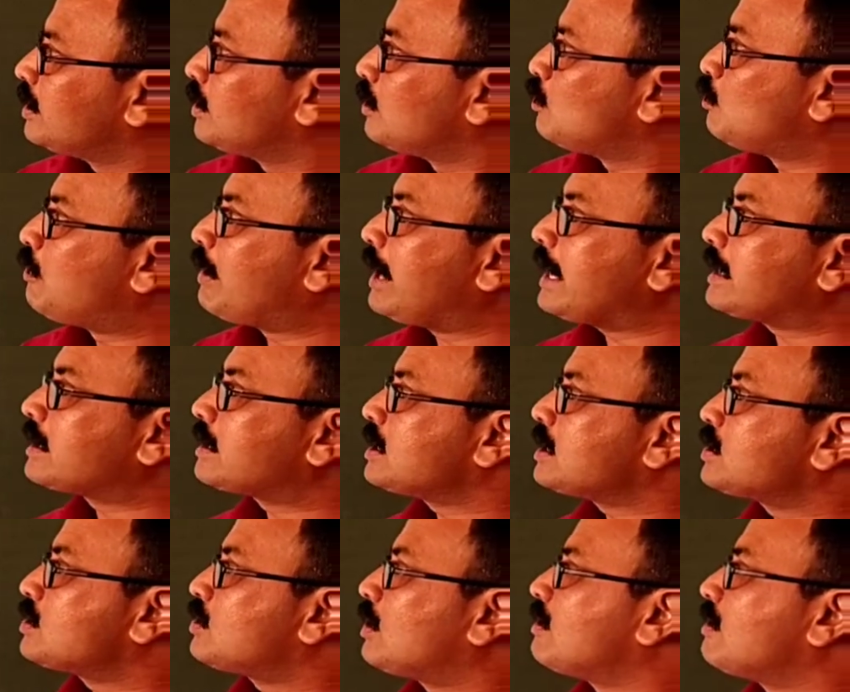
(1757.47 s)

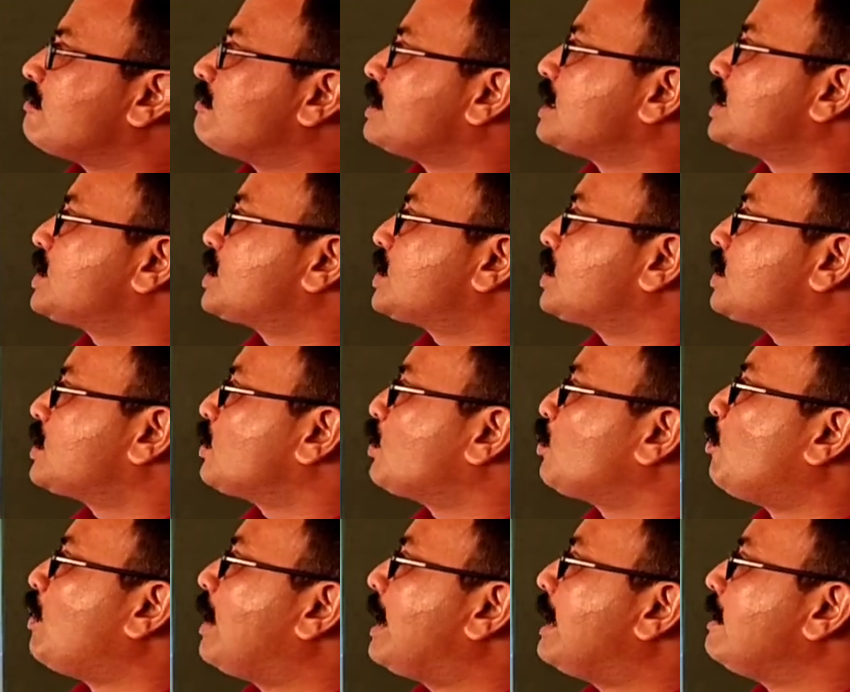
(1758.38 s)
Factors on which
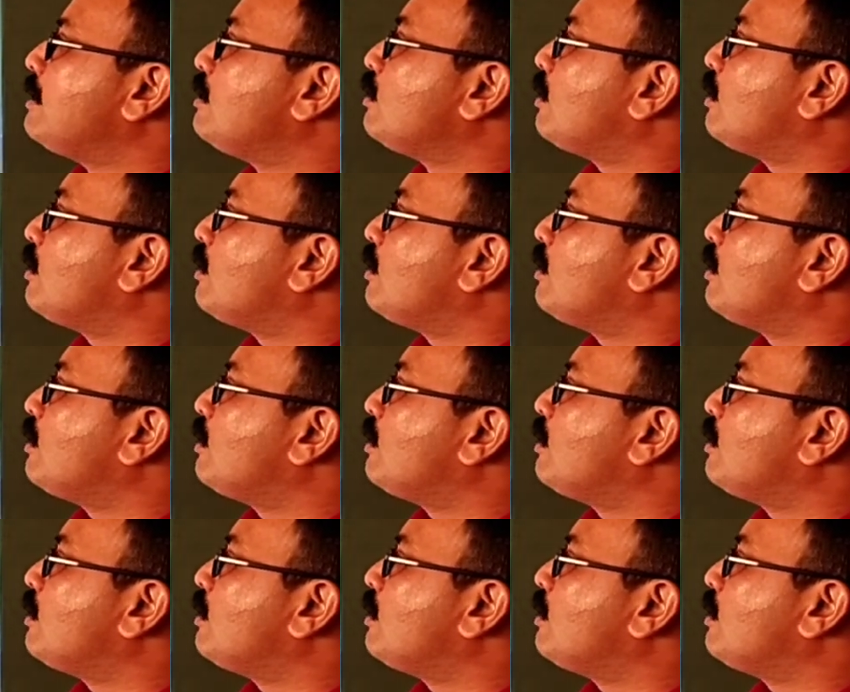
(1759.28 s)
value